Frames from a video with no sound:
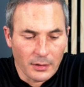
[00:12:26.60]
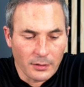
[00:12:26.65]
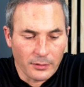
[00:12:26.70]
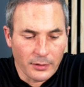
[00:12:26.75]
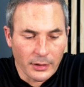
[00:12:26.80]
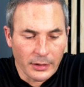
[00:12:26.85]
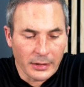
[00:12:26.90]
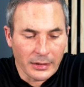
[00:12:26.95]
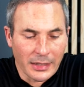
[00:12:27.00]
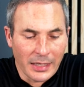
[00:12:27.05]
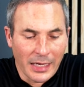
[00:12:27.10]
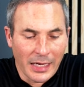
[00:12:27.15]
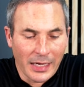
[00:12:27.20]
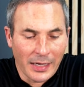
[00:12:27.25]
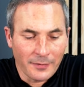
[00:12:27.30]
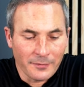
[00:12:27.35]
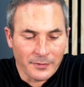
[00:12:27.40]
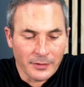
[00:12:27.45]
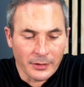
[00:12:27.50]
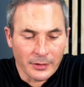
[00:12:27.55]
They're going to
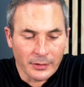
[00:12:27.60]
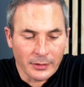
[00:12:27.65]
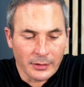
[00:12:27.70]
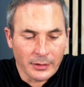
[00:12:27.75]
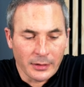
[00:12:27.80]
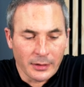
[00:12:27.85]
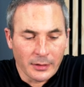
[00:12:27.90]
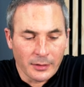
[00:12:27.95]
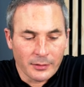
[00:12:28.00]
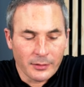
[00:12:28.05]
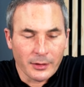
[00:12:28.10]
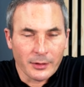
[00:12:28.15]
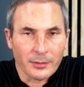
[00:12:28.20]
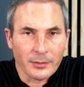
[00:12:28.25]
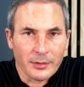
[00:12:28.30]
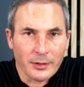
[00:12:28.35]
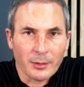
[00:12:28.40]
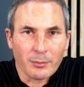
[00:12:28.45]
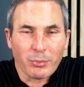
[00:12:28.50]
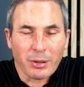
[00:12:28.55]
have
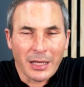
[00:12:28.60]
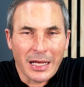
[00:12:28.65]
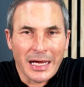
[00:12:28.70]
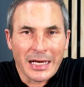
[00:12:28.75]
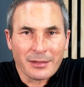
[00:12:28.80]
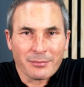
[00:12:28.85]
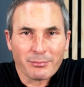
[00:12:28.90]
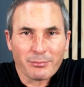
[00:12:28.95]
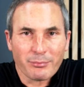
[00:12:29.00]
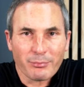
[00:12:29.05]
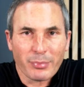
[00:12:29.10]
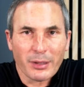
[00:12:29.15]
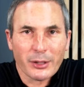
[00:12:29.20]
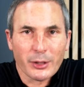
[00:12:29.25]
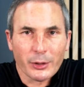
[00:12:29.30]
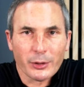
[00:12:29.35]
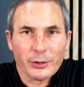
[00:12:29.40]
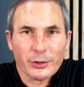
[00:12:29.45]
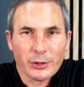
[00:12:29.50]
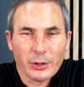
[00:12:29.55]
their blind
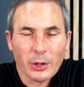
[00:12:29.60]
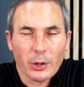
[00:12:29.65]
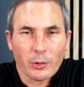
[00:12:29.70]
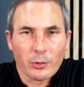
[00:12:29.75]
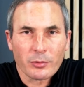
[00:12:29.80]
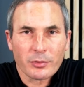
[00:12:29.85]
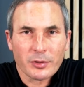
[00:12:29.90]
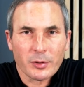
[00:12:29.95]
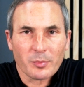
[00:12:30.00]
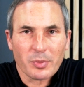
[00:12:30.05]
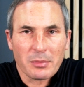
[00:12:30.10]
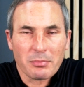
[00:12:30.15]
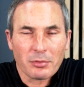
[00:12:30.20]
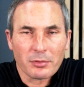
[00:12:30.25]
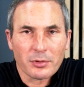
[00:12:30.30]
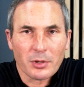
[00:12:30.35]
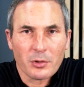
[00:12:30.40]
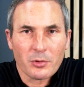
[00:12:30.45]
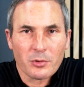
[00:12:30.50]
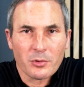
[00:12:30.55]
beggar's coat so people
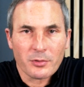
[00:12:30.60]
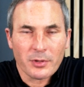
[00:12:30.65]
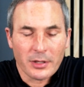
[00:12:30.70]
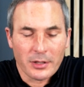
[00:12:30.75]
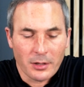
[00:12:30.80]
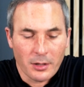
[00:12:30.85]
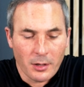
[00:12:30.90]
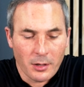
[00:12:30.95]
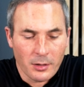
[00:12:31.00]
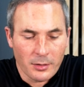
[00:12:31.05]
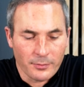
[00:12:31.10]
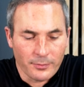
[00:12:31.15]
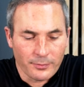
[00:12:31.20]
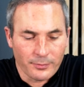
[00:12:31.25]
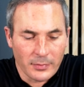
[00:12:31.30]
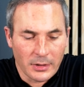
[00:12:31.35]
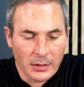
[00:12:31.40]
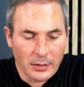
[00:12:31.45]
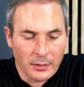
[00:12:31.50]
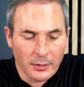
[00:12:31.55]
know who they are.
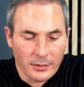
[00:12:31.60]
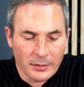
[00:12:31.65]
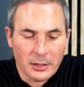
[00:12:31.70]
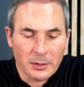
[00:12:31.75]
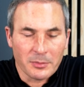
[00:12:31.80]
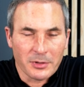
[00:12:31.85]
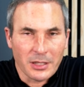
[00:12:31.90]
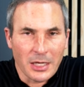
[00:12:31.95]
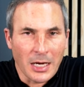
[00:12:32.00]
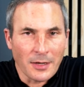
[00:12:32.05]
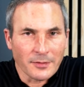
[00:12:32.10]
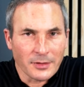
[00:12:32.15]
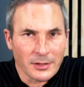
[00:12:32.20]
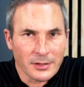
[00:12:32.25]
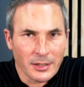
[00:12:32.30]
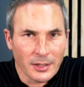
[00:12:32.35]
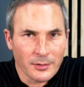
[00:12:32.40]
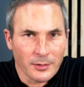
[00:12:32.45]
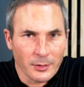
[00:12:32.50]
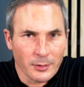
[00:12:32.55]
It's going to be
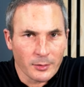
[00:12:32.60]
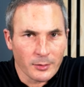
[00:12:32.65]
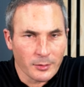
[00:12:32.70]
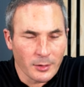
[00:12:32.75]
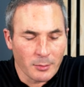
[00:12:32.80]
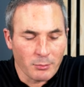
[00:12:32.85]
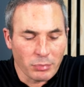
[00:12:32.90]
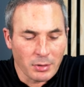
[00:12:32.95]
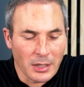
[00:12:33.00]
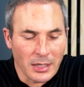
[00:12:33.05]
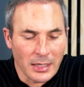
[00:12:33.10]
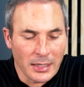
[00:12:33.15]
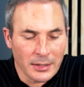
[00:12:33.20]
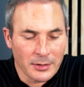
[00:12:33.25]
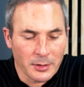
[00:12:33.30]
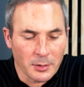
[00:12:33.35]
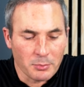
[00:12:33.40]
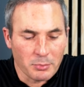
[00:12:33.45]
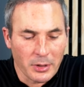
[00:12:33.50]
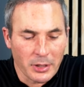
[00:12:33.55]
obvious that they're
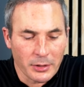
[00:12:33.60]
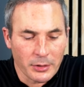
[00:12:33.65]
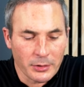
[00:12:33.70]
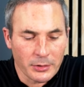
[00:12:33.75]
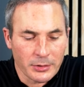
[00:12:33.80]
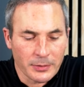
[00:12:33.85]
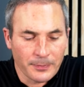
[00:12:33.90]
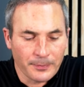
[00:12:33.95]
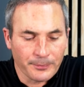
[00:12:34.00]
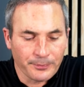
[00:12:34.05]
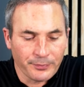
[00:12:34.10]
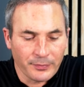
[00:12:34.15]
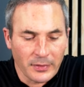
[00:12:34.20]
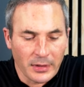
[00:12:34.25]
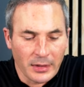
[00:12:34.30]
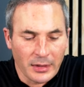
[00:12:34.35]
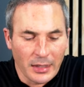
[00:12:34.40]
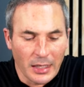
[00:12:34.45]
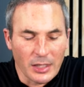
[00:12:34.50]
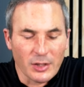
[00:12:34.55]
blind, they're beggars.
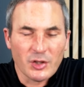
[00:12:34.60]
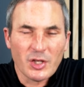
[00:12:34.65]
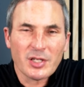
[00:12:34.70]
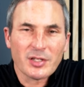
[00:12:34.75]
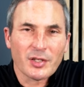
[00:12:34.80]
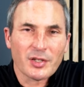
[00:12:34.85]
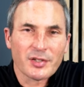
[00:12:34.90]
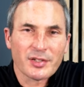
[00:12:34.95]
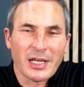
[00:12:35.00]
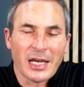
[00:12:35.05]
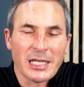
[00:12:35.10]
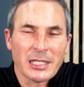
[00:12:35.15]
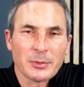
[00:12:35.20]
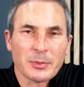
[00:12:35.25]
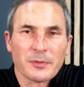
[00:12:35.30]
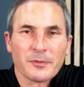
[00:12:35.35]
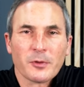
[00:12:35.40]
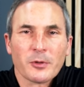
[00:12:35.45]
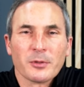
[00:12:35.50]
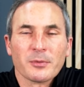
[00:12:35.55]
And Jesus stands
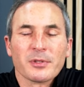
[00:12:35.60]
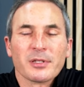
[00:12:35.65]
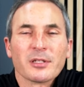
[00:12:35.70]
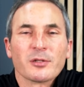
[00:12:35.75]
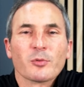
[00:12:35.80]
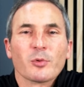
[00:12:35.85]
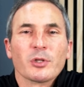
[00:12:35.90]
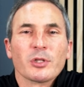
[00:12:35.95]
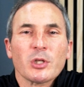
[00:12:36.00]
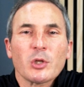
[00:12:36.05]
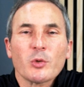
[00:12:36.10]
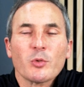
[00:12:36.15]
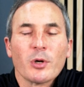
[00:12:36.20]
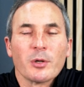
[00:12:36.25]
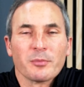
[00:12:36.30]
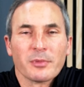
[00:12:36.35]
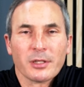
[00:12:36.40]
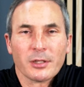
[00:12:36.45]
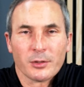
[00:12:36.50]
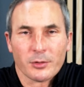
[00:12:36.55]
before them and says, what do you
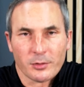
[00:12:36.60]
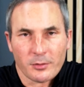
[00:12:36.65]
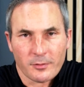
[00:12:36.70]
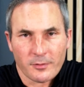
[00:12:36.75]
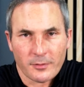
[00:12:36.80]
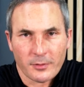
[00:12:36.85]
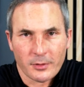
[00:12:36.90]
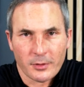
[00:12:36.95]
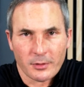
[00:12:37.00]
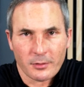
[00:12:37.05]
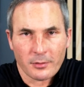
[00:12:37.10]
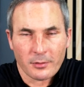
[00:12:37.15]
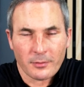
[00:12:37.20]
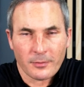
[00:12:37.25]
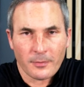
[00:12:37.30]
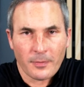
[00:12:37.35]
want me to do for you?